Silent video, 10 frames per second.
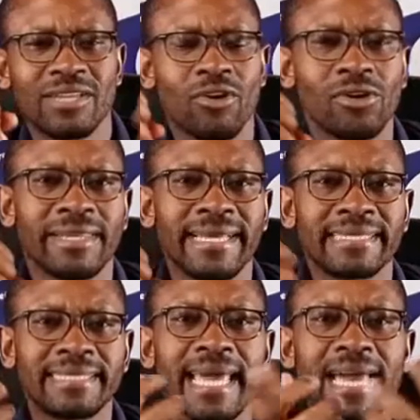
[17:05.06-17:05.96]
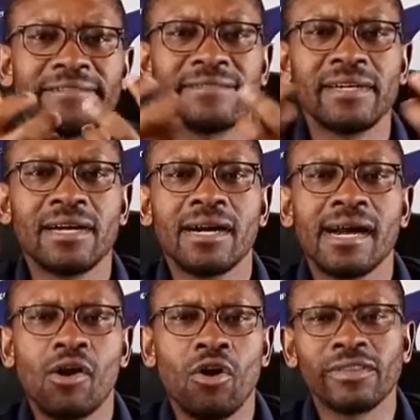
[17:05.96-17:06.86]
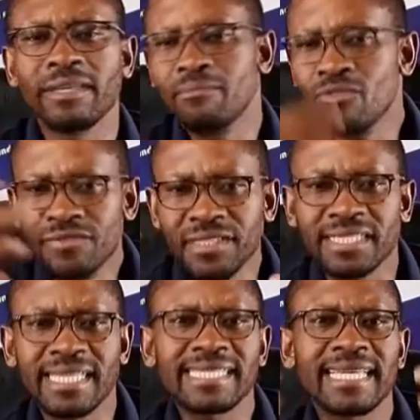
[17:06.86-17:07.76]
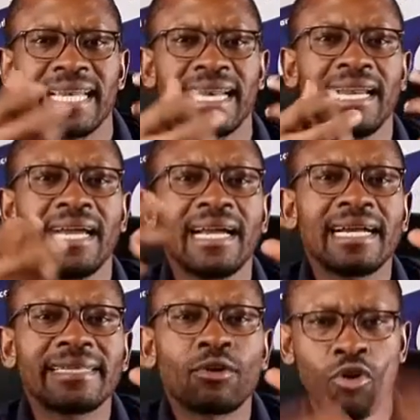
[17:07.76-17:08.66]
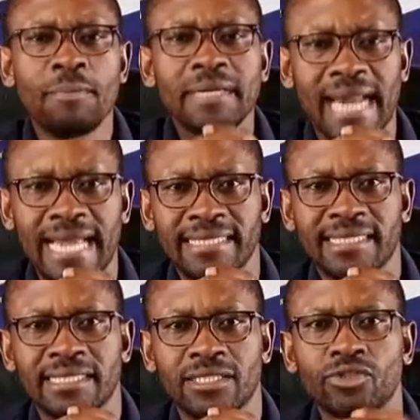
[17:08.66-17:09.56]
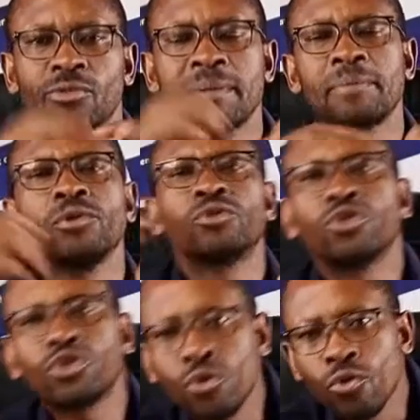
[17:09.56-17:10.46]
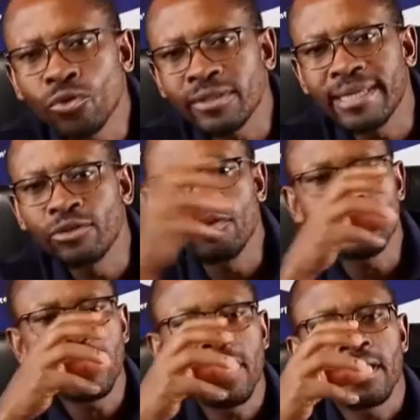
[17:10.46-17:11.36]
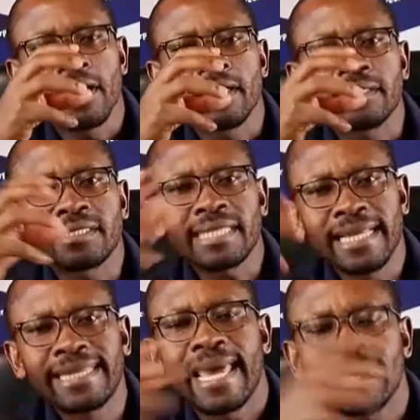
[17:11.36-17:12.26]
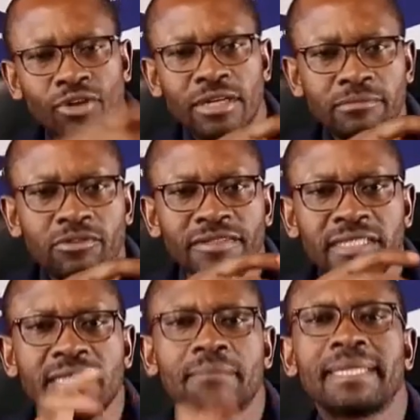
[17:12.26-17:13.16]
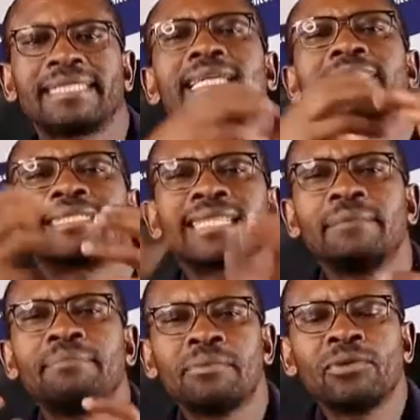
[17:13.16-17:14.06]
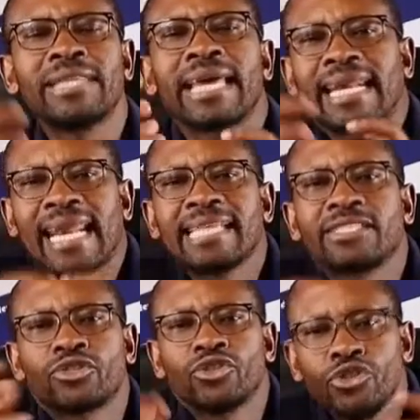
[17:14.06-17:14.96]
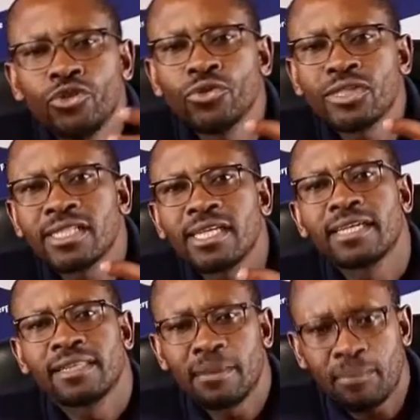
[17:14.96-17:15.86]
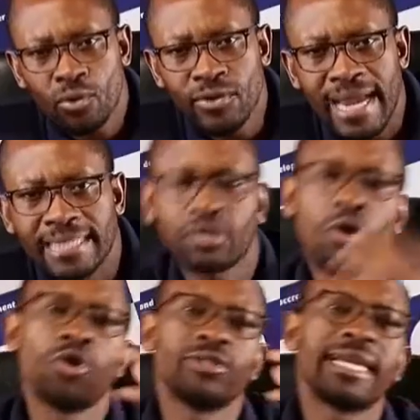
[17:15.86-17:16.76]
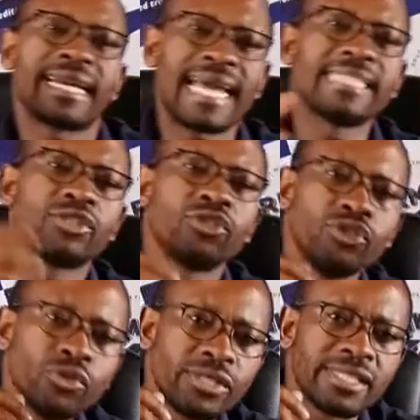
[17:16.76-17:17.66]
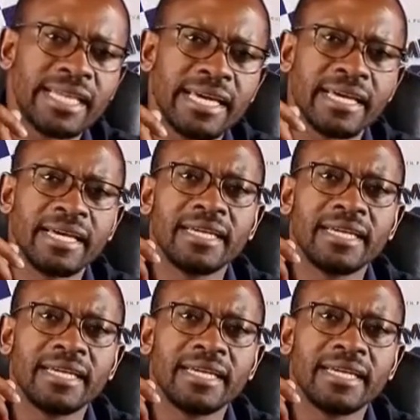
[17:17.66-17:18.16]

all that, they have, or the movies, they sell the copyrights to people to show. They don't sell the actual movie, but they sell people the rights to use the product, or the rights to use the